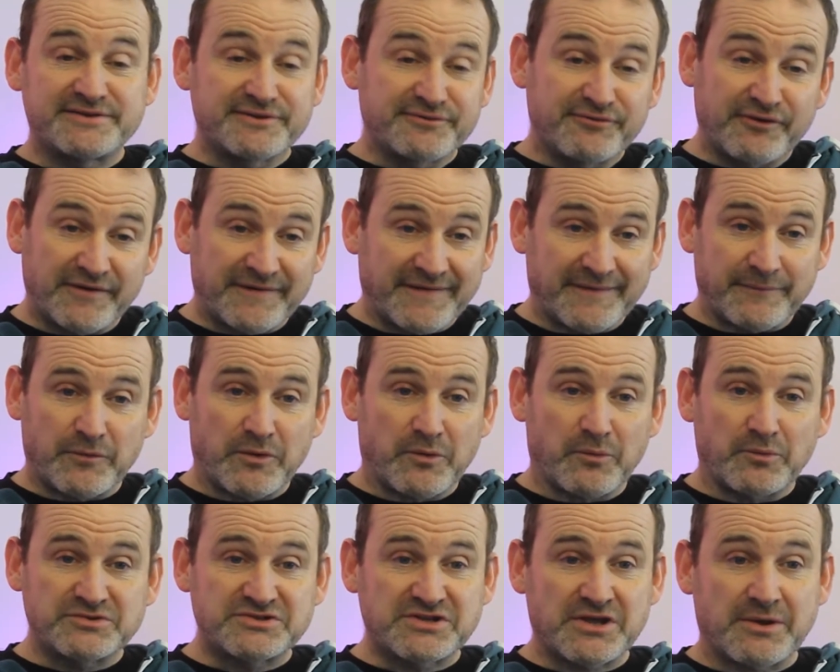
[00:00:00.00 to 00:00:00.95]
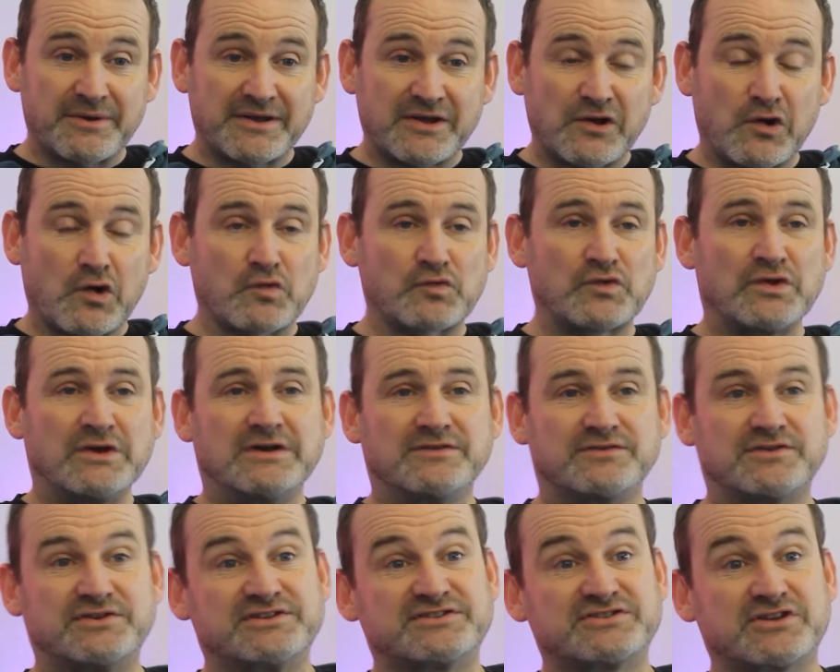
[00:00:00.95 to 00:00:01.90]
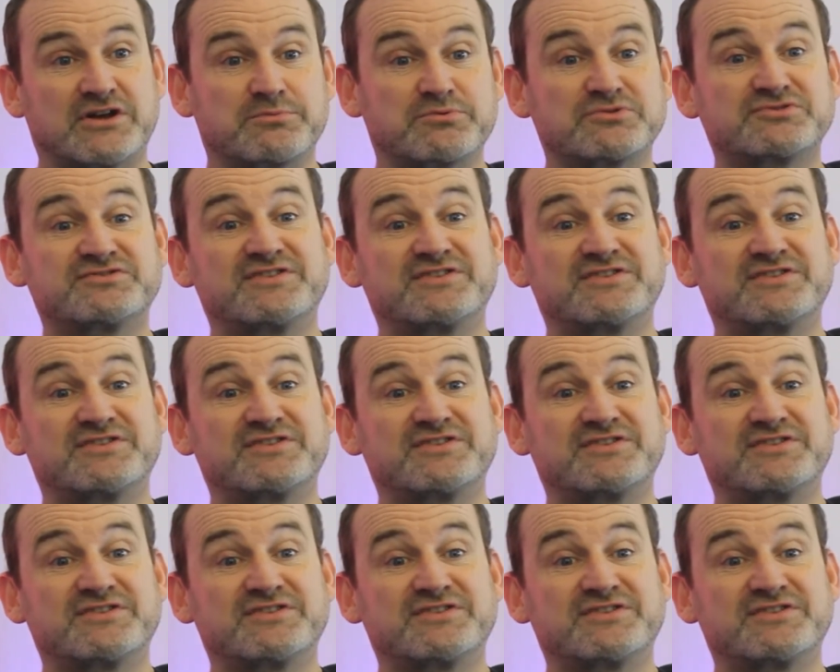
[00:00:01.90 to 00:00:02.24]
to find out what was going on, the disciples